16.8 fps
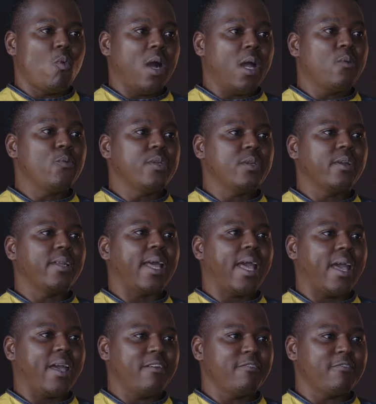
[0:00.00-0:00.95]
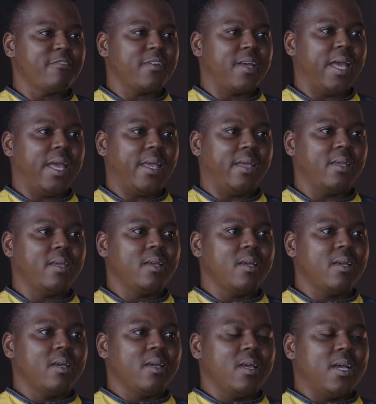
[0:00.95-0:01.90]
why we don't have a,
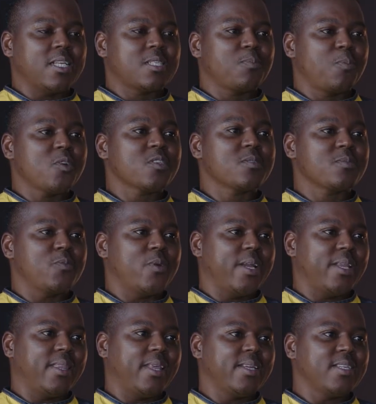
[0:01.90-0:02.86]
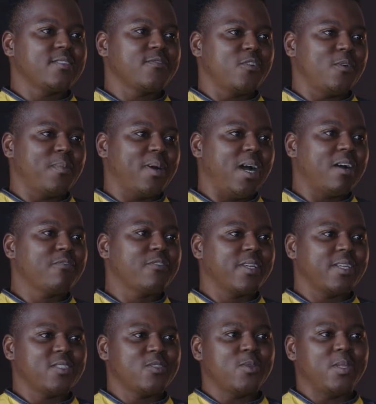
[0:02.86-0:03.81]
a sports brand that is from
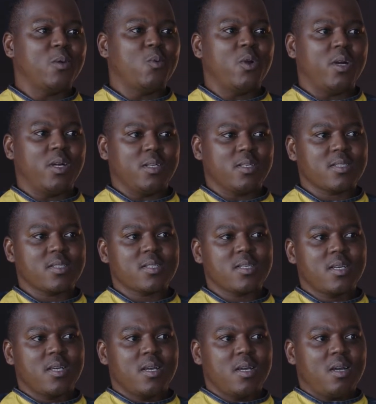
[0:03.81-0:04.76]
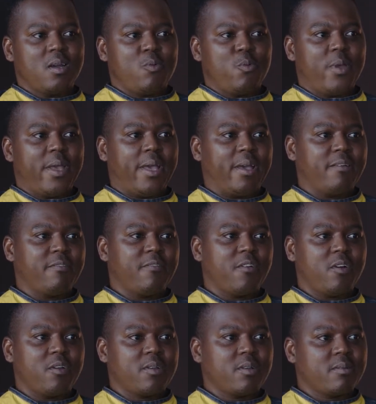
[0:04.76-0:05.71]
africa to the world we have
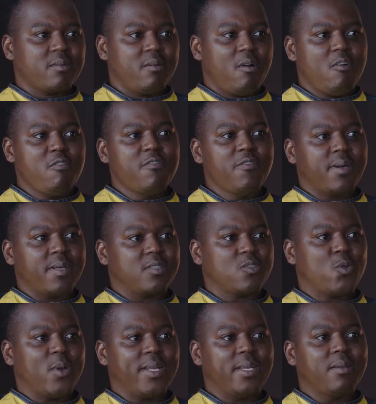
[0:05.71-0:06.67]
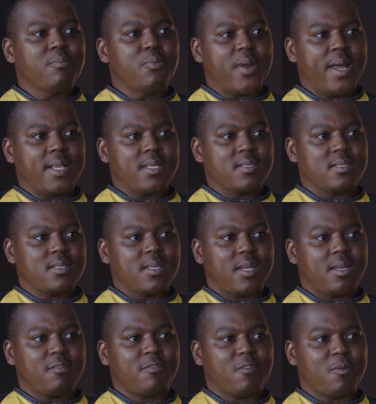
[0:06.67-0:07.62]
over 20 brands
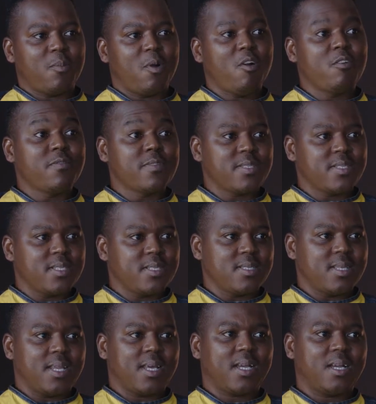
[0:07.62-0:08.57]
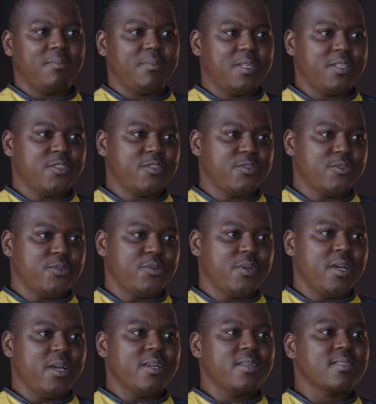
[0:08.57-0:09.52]
that are from overseas that are coming to
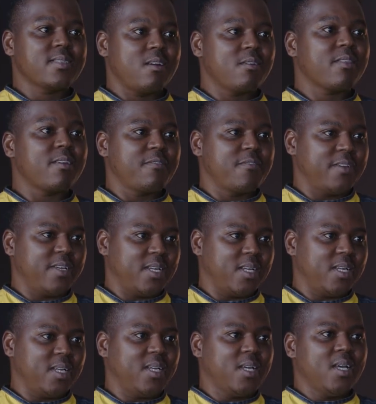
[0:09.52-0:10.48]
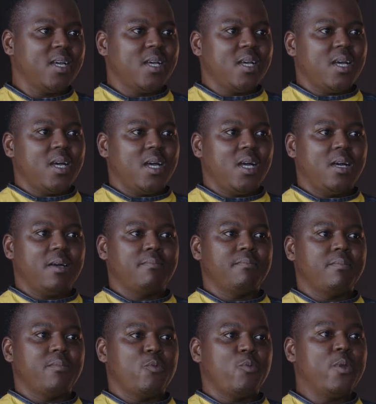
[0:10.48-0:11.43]
South Africa. Mm.
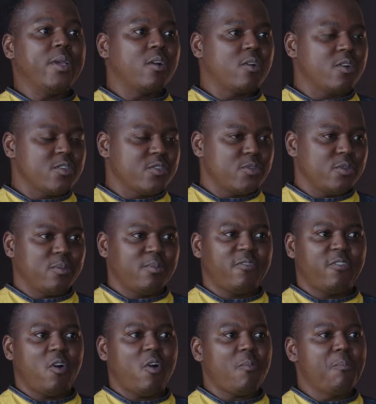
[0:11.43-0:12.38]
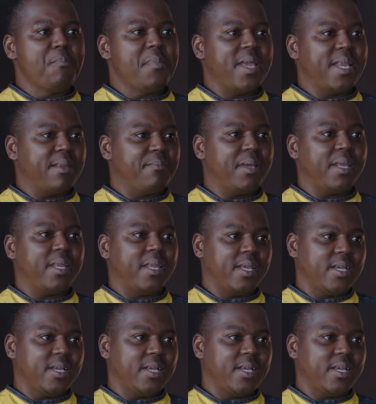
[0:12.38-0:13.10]
Um, we consume for many, many